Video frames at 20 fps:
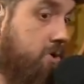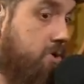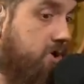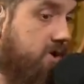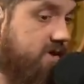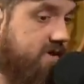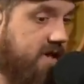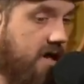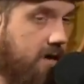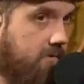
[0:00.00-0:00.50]

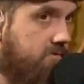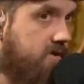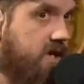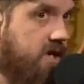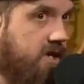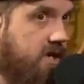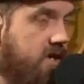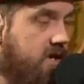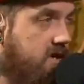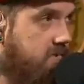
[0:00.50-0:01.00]
Does that
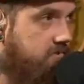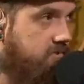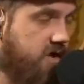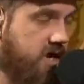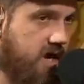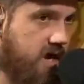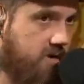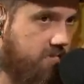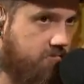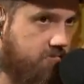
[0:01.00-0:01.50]
mean he
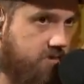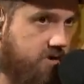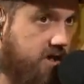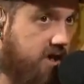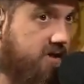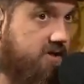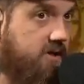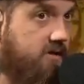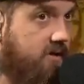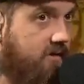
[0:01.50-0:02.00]

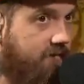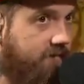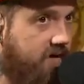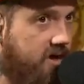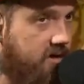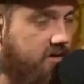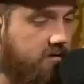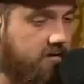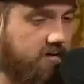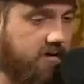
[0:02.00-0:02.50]
gets on the
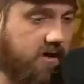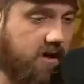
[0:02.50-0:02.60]
field?